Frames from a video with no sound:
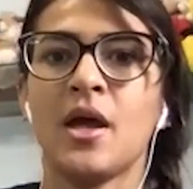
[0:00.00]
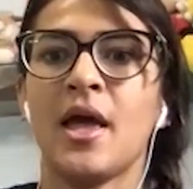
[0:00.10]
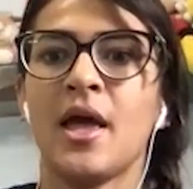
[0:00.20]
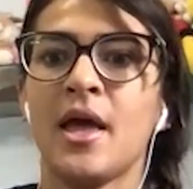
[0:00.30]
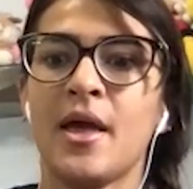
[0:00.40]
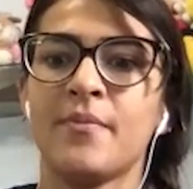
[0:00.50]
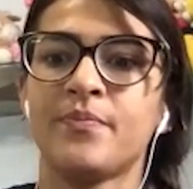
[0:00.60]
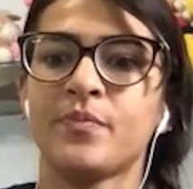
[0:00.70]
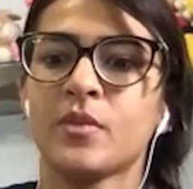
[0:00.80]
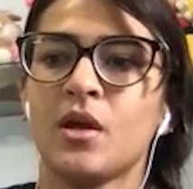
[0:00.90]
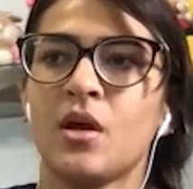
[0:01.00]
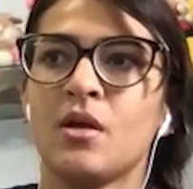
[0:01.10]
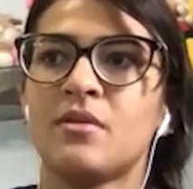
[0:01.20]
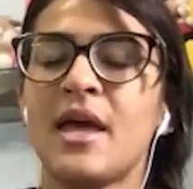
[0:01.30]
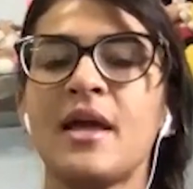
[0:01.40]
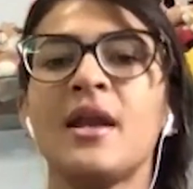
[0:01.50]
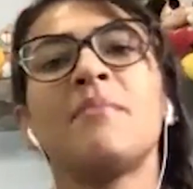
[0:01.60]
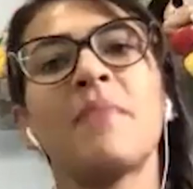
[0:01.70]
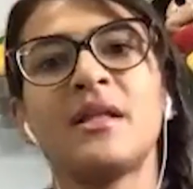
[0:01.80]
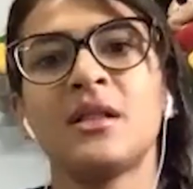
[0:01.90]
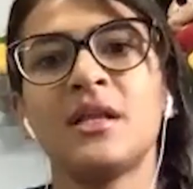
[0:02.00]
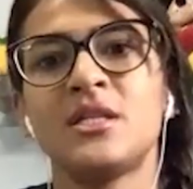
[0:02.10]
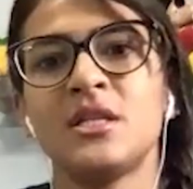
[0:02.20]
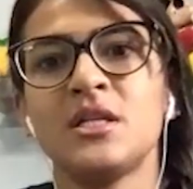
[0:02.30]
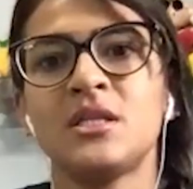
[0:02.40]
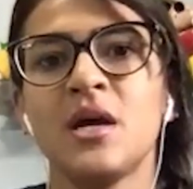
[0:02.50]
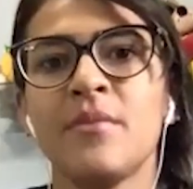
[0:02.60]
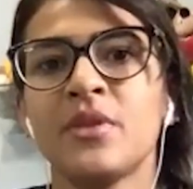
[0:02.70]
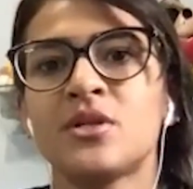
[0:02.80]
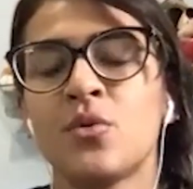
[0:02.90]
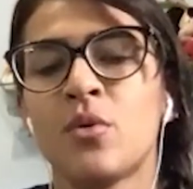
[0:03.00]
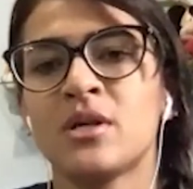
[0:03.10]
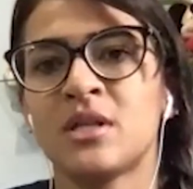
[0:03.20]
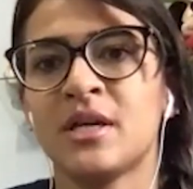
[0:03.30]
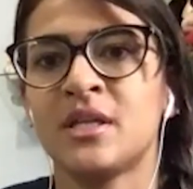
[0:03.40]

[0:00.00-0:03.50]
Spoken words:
And then I met Leticia. She was like